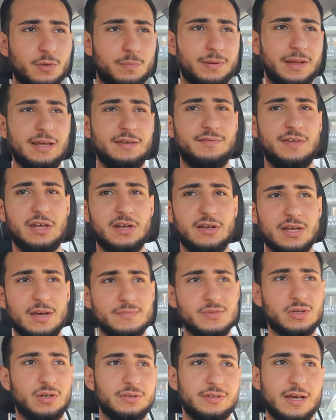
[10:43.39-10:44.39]
or playing video
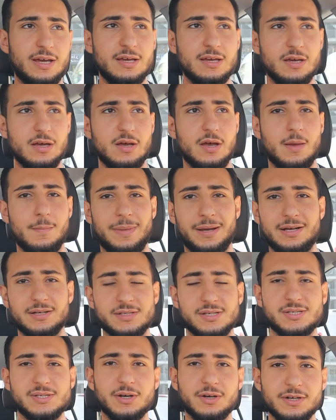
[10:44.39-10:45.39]
games all day,
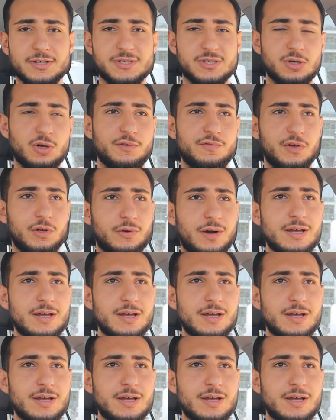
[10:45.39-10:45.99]
because it's not going to serve you,